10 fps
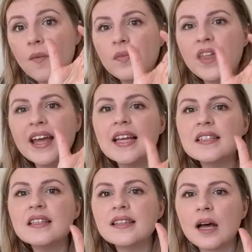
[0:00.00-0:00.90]
There
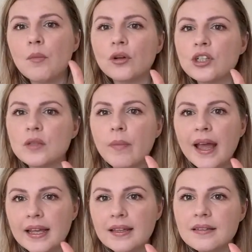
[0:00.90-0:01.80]
isn't that much
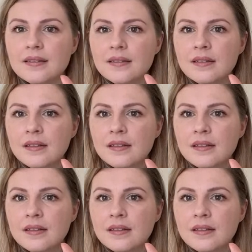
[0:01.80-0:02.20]
space